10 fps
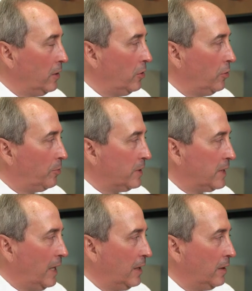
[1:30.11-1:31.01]
who
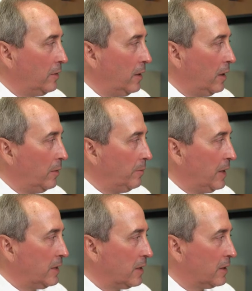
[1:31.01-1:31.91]
presented
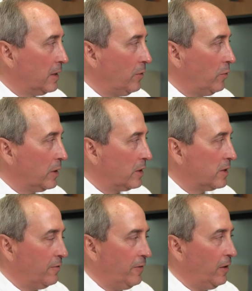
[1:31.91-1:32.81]
basically with
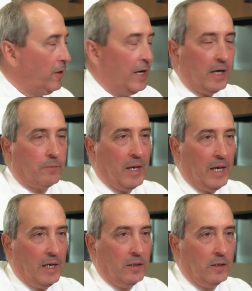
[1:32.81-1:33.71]
severe neck
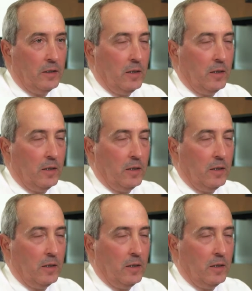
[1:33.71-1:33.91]
pain